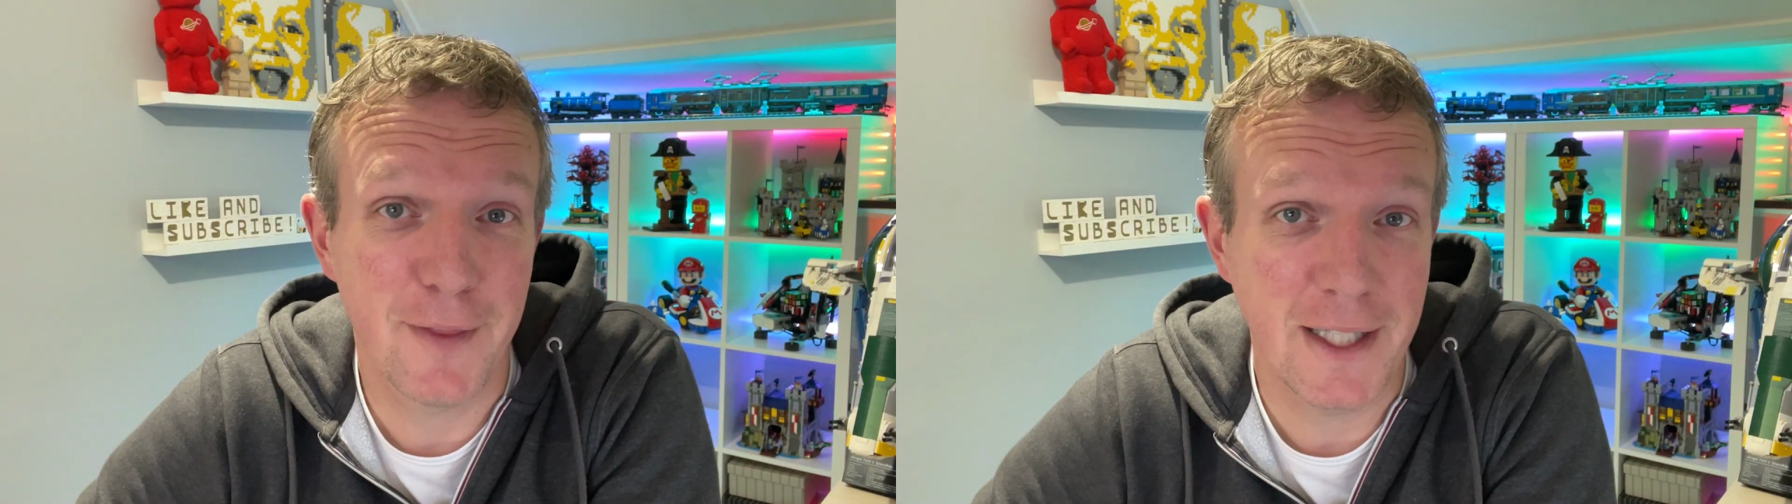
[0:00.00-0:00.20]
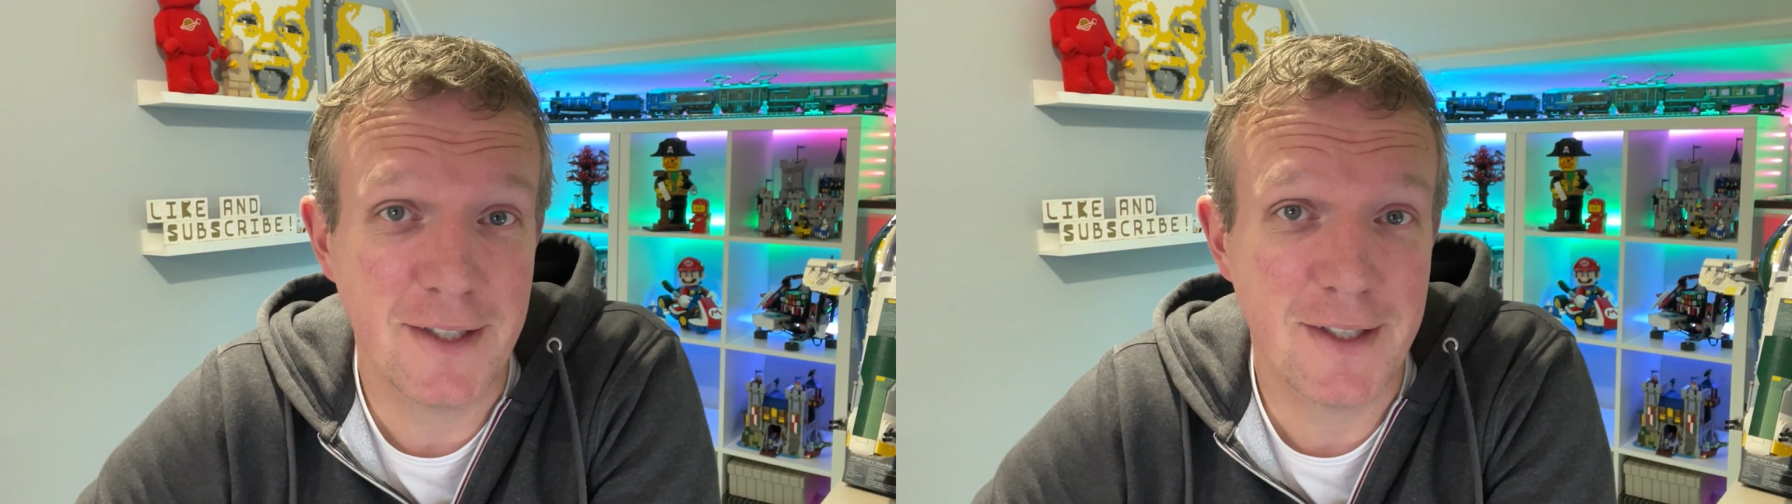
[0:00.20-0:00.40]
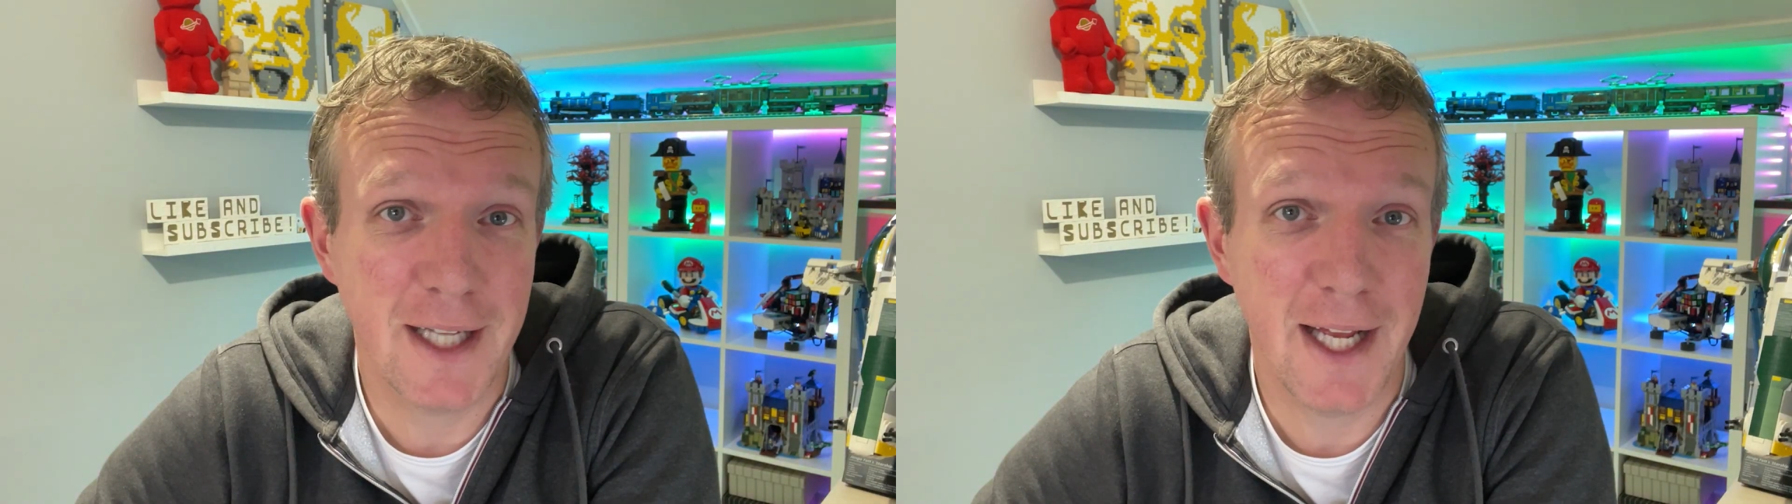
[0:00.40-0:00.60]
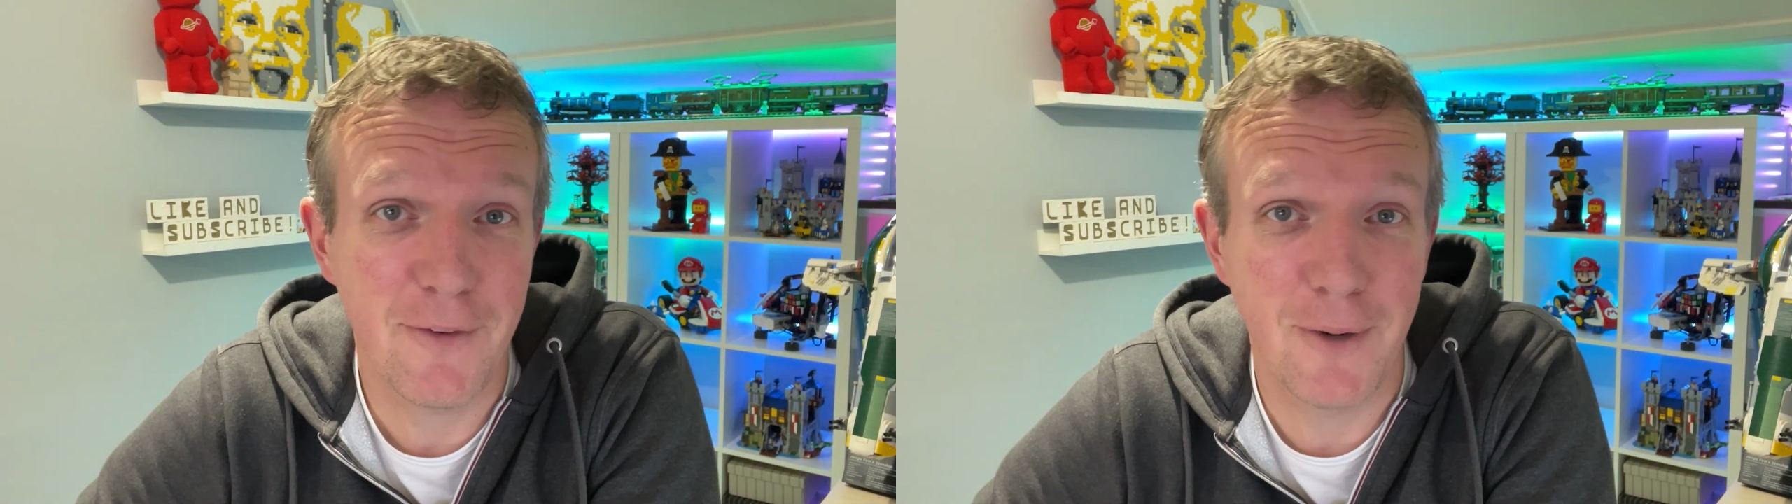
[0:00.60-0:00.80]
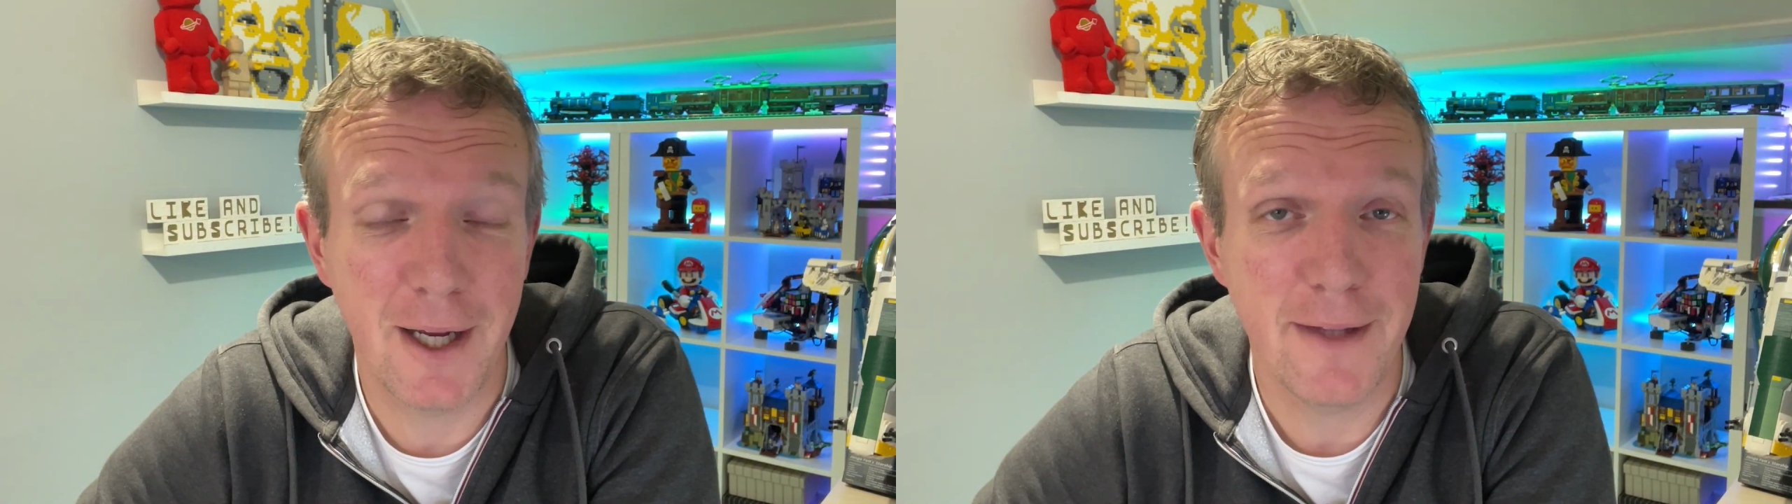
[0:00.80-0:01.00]
things
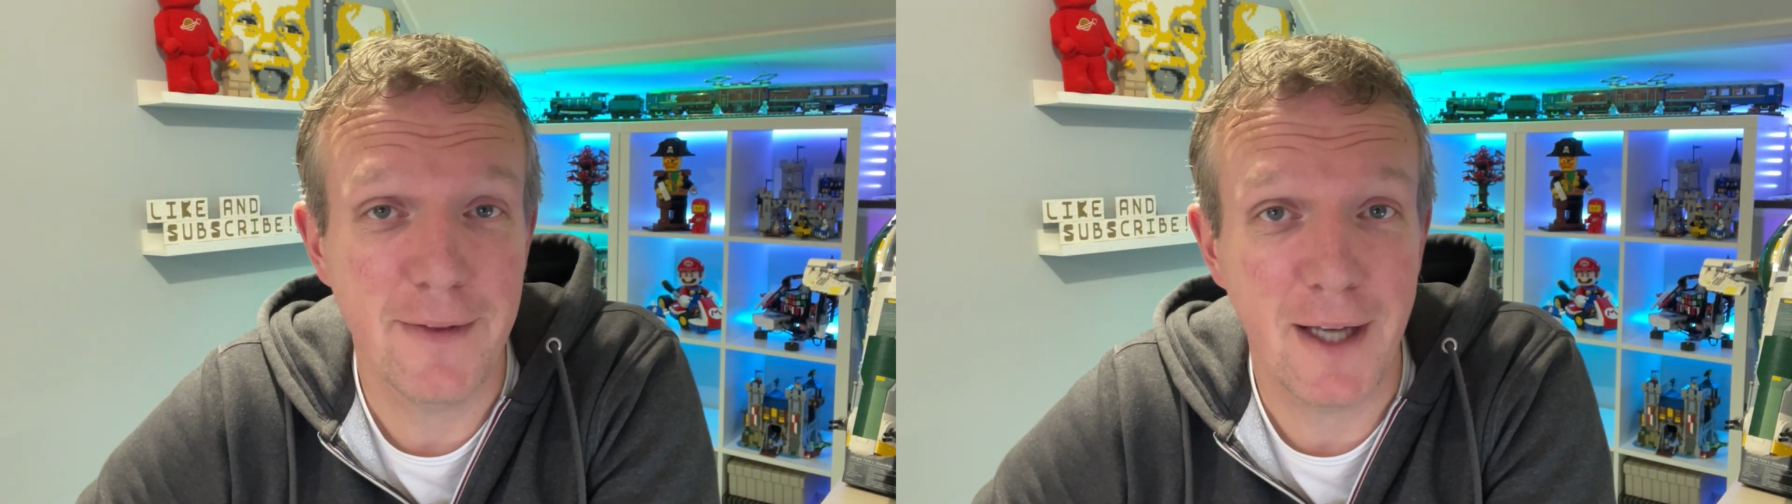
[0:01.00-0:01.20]
again, right?